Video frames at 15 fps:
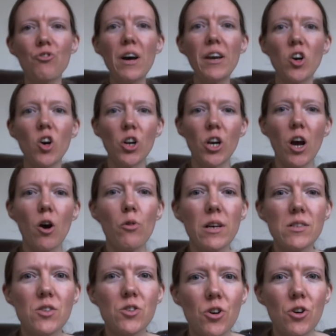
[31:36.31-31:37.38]
Right, gotta go,
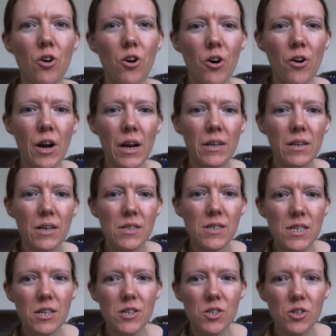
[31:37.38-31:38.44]
that's the door. Alright,
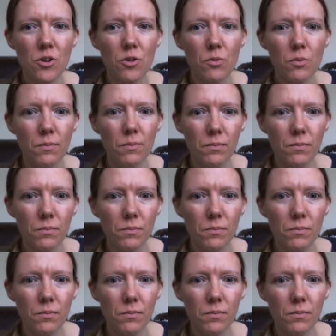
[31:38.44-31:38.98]
see you soon.